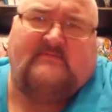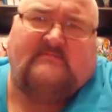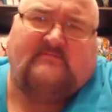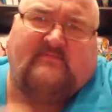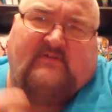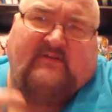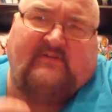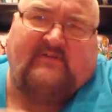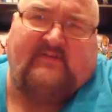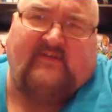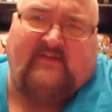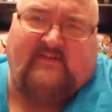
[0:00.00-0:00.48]

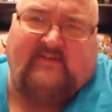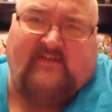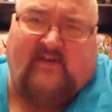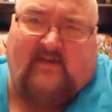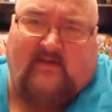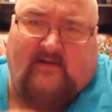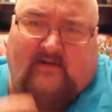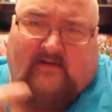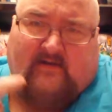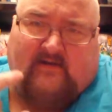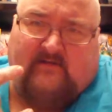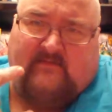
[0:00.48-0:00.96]
Brett Tank
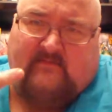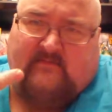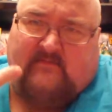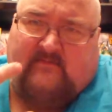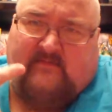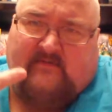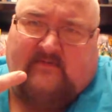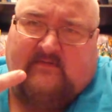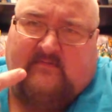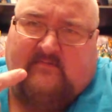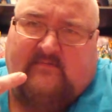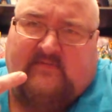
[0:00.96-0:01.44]
Downey.
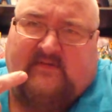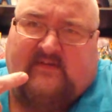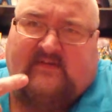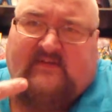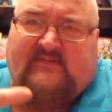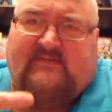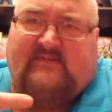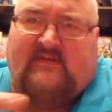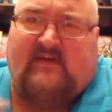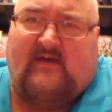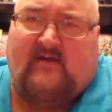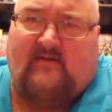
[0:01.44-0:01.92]

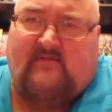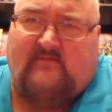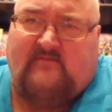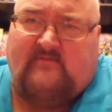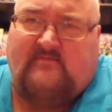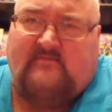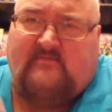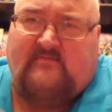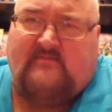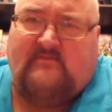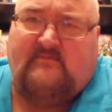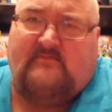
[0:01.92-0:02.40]
Peace out.
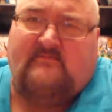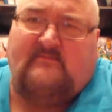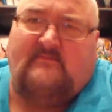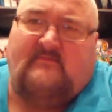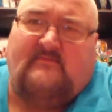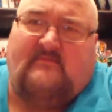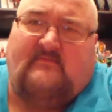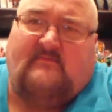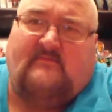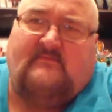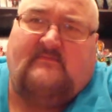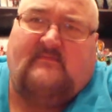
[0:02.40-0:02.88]

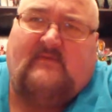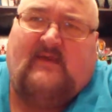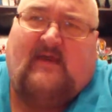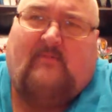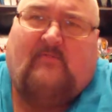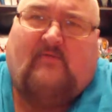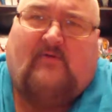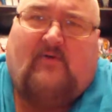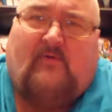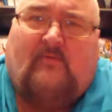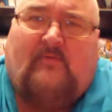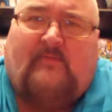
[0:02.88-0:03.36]

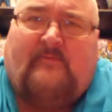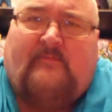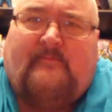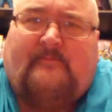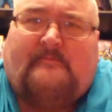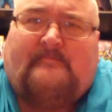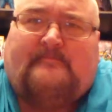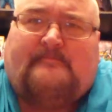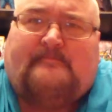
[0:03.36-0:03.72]
Have a good one.